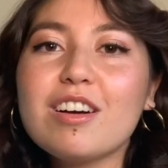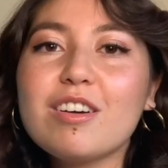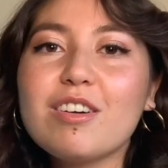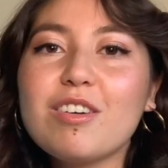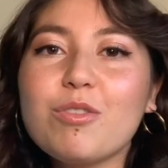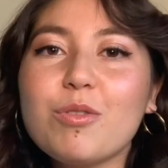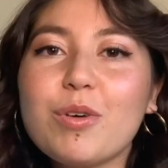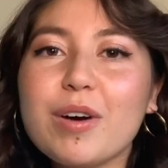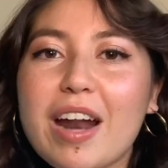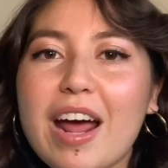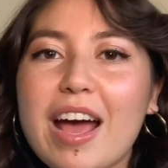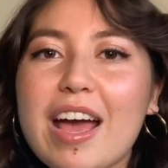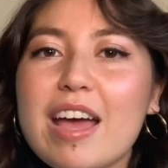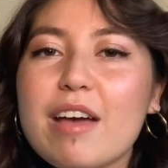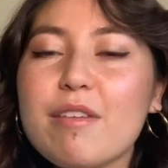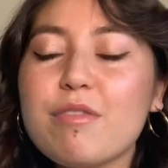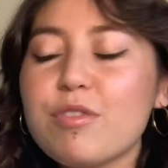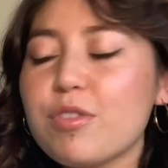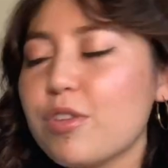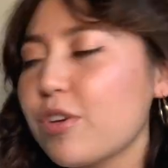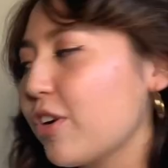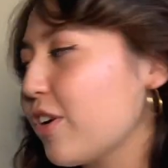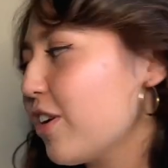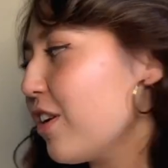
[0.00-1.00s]
what I have
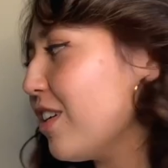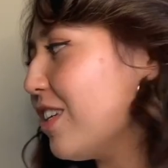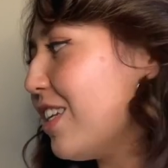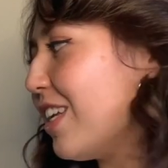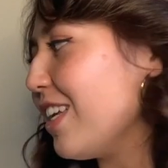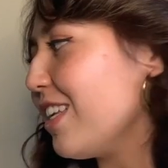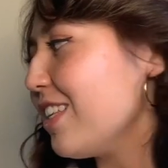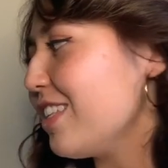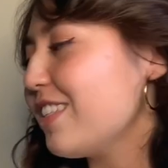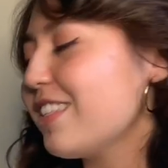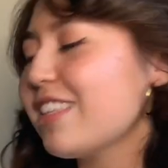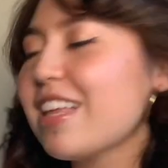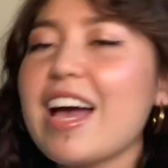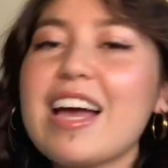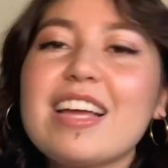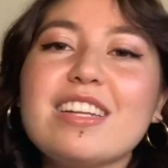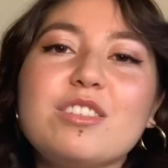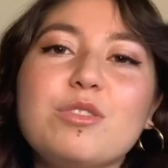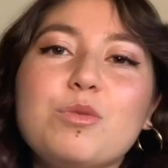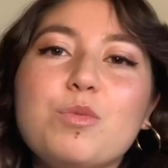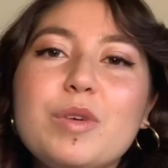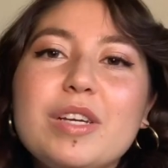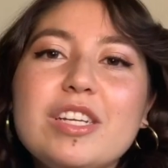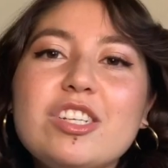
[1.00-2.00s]
learned is that
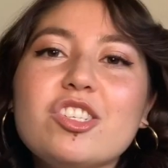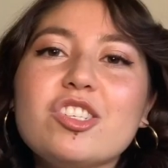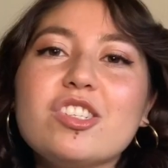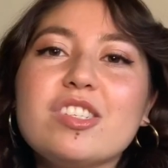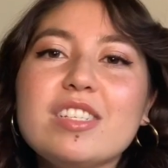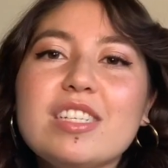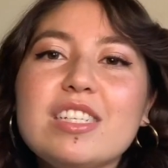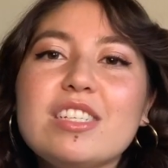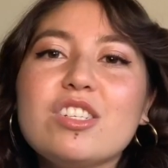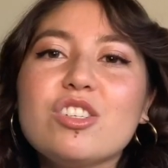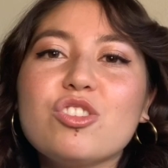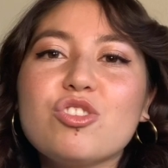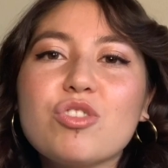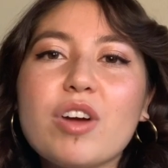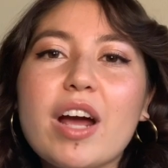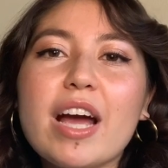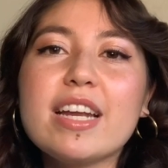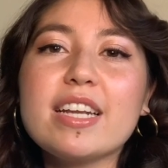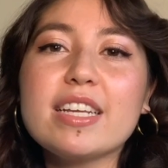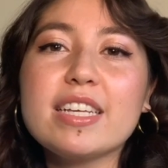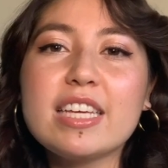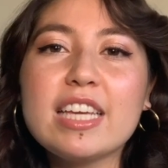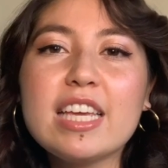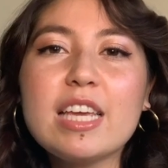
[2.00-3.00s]
we just need to try
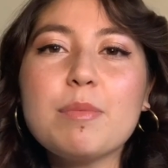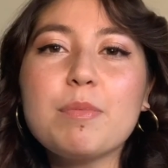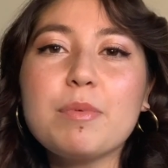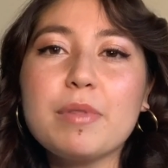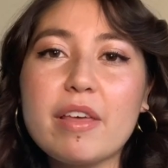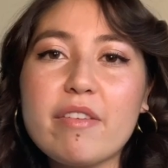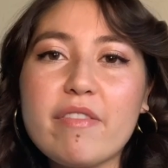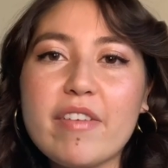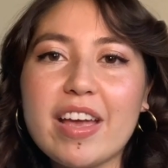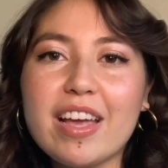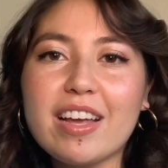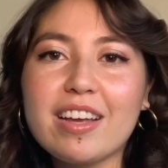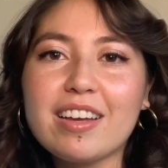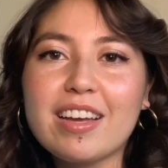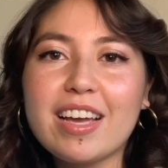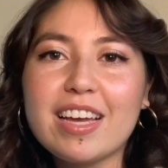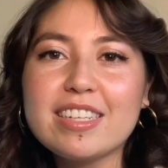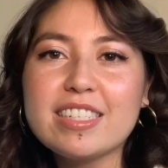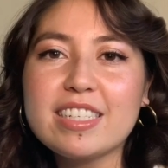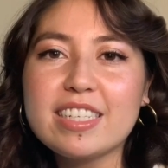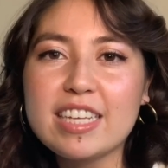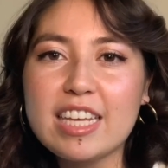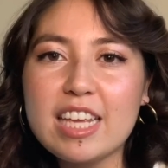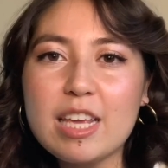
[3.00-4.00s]
to keep living and
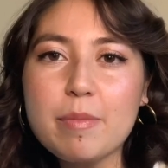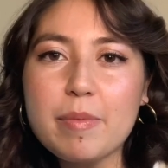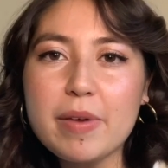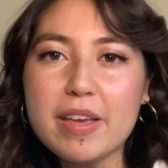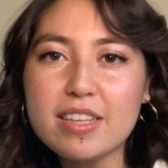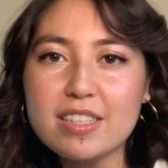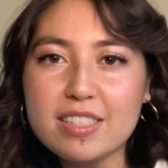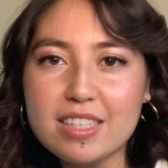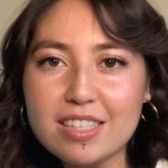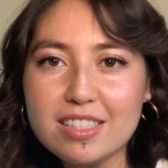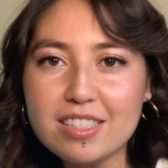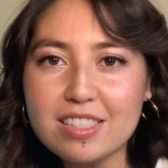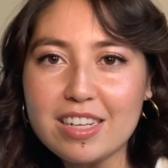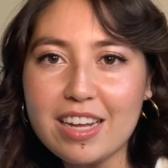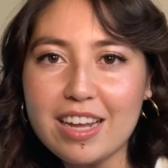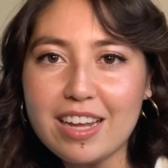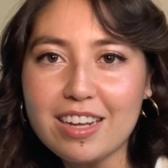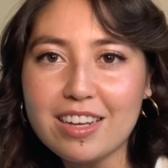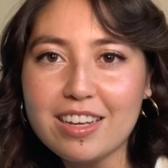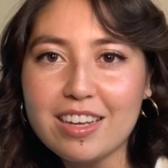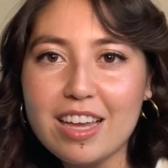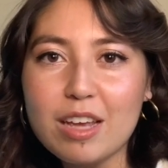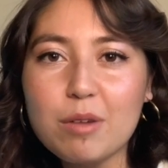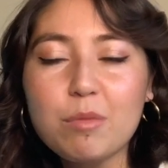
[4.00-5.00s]
to keep
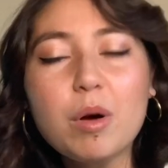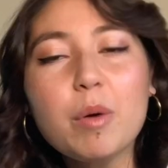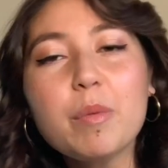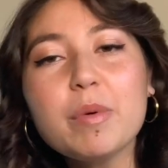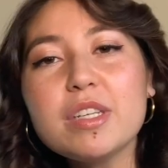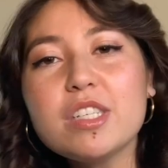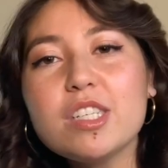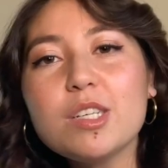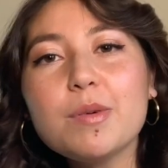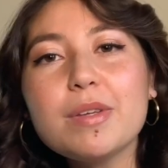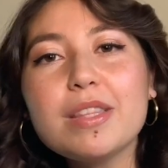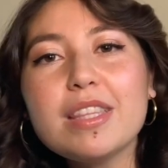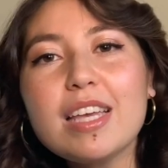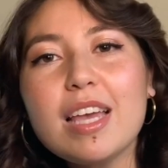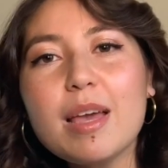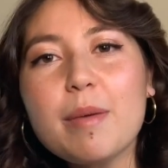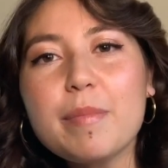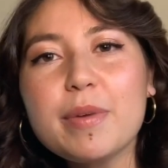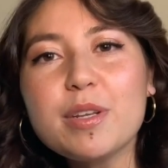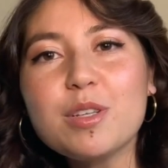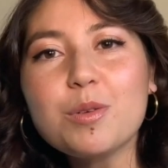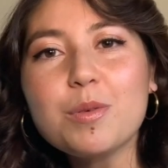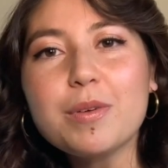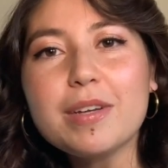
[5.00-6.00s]
existing, and what we do with the
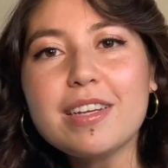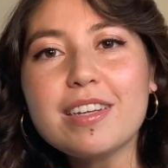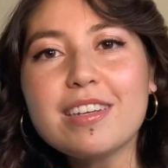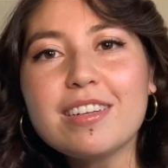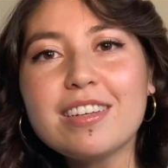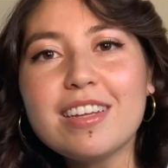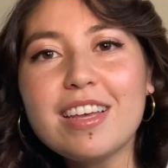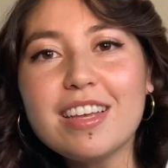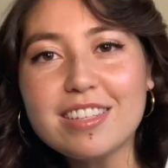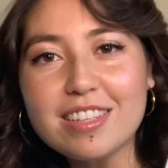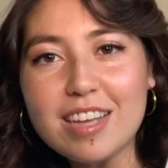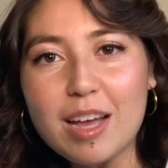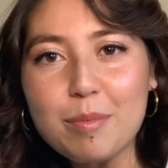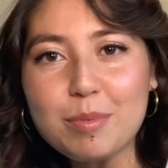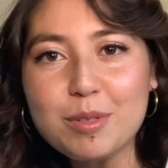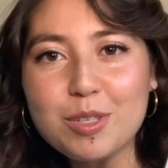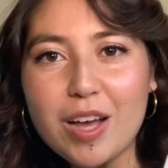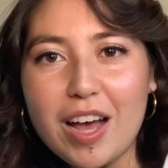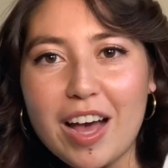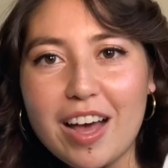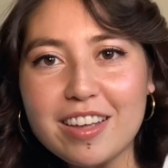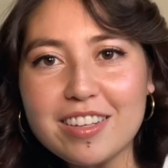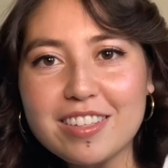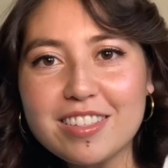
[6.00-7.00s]
in-between is up to
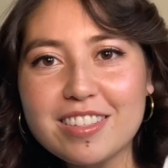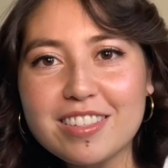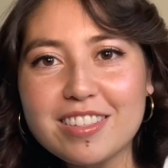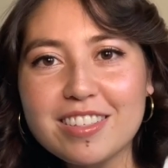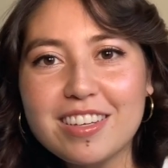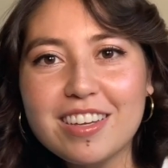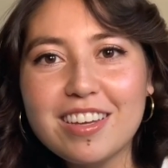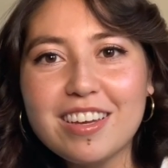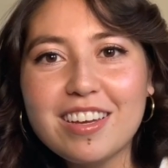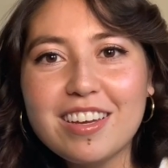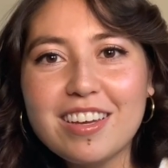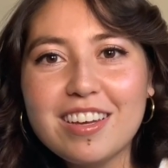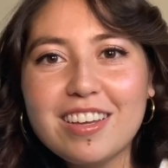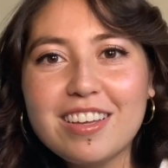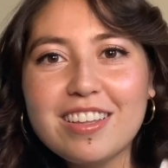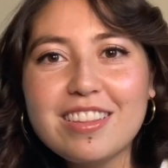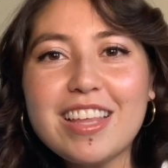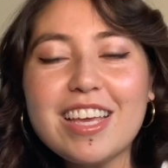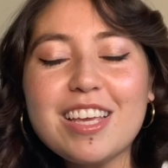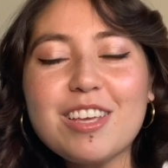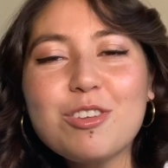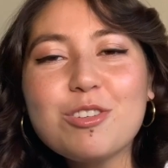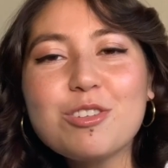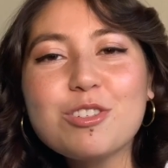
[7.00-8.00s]
us.
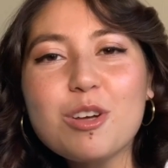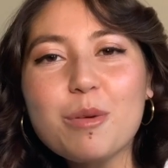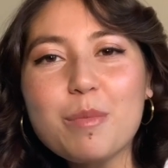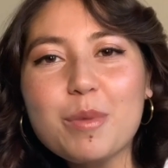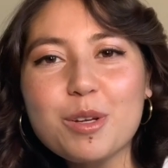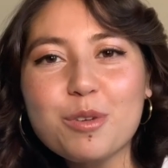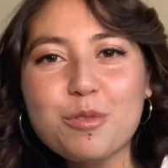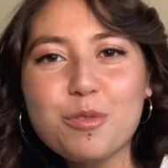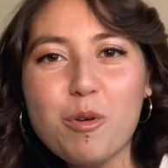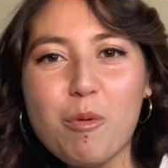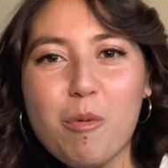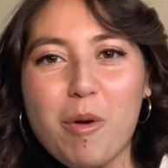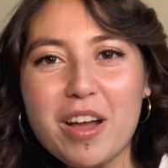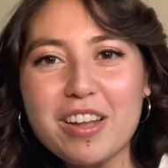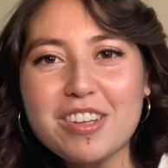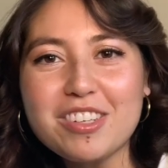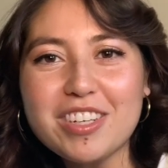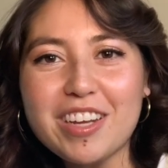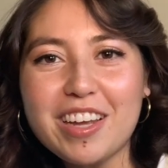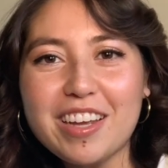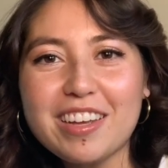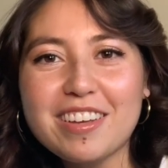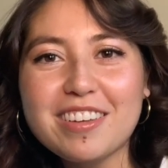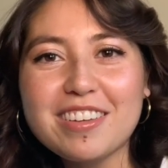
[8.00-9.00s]
Thank you so much for
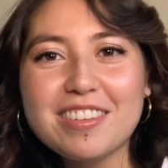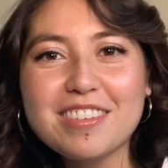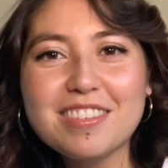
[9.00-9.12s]
watching.